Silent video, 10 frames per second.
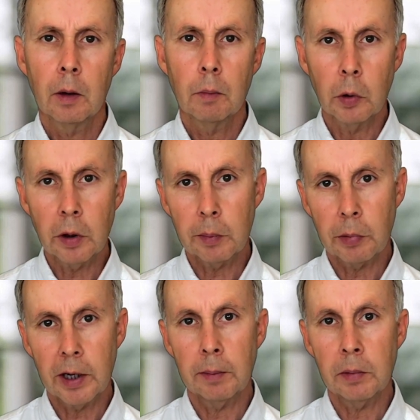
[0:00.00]
Monthly
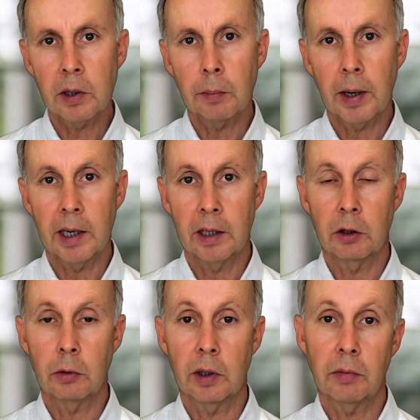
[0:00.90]
premiums are paid
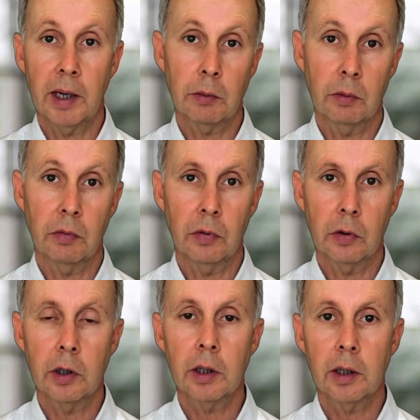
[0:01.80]
into an investment
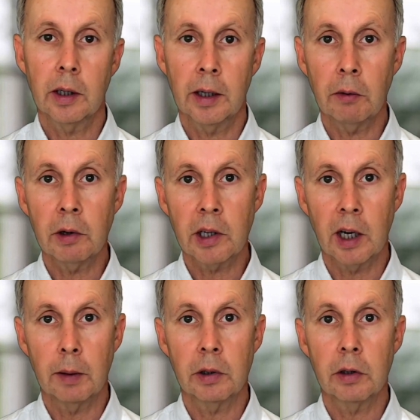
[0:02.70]
fund, and at
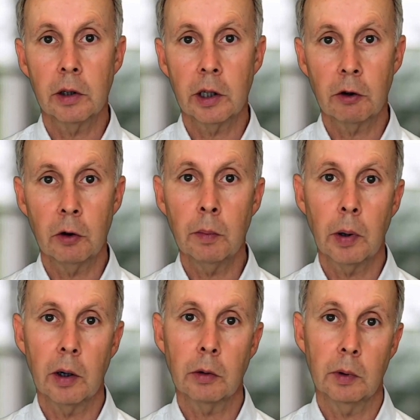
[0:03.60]
retirement, the accrued
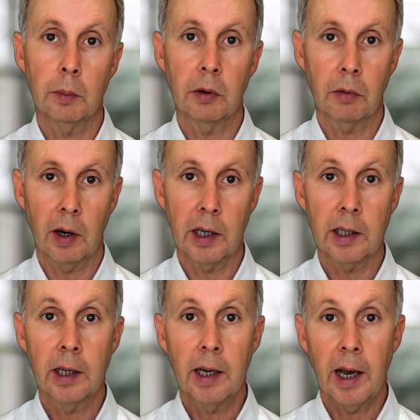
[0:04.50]
pot will provide
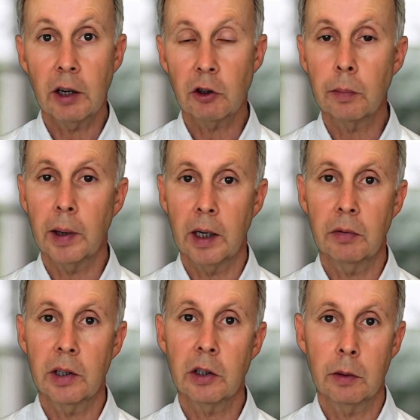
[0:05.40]
extra
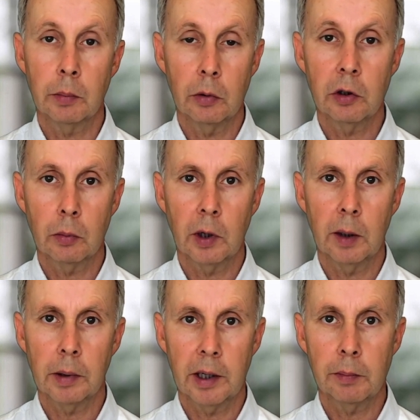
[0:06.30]
benefits to boost the
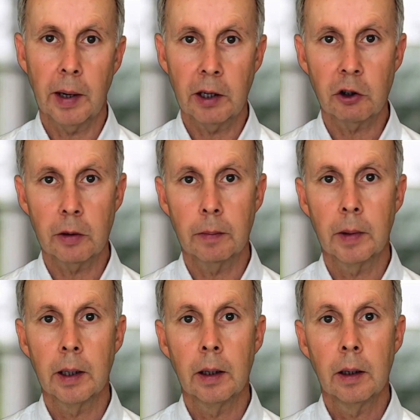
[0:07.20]
workplace pension.
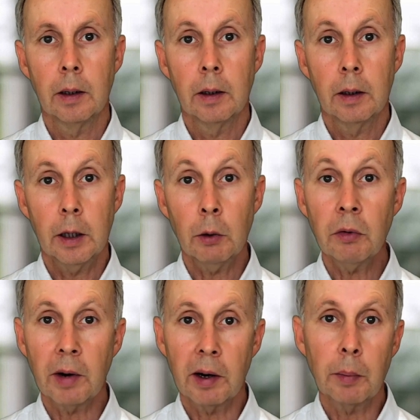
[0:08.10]
They were
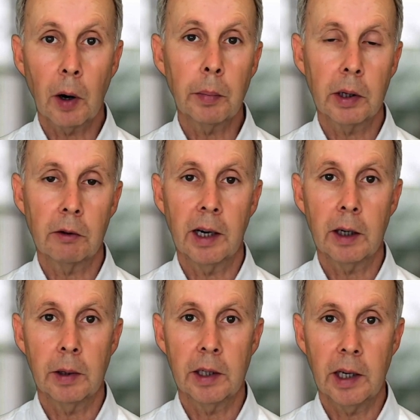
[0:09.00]
a very popular
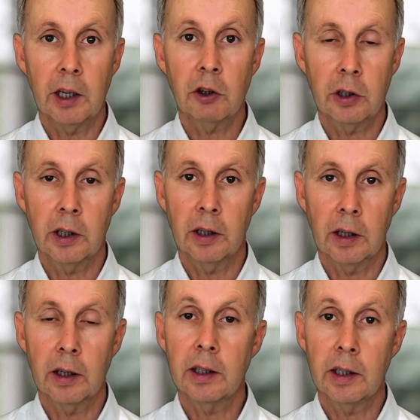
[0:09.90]
recommendation in the
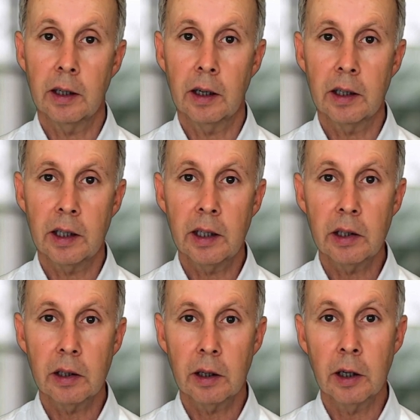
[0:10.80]

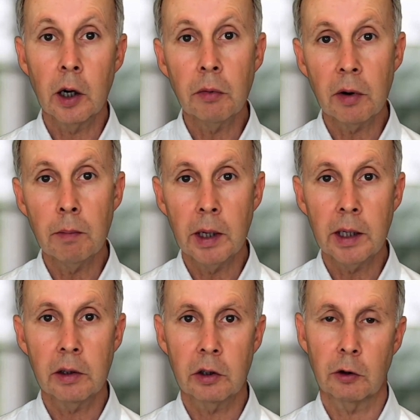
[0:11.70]
1990s, and over 1
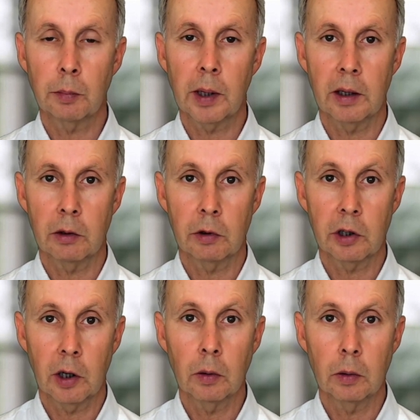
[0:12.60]
million such plans were
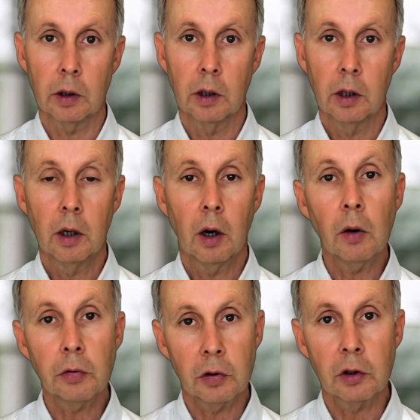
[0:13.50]
sold,
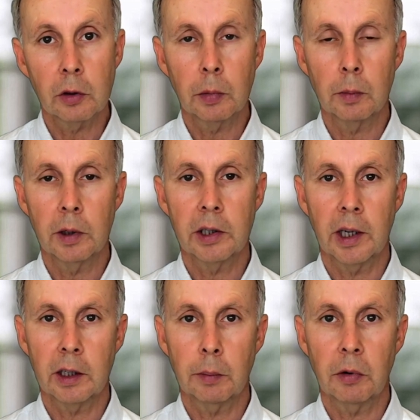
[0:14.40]
often to public
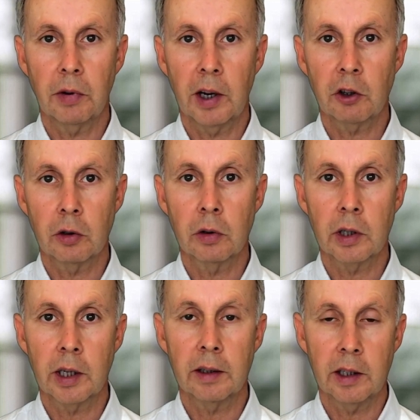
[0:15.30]
sector professionals
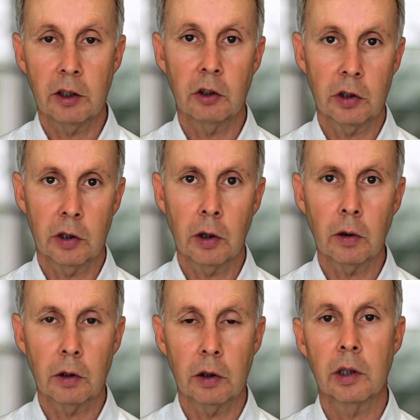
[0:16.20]
like teachers and
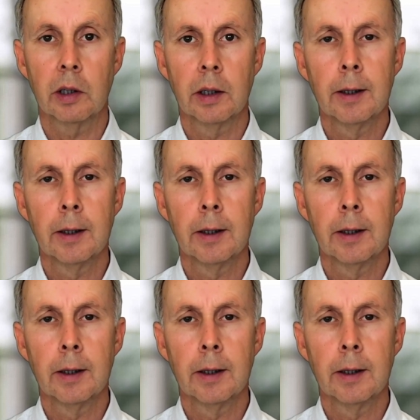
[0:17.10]
doctors.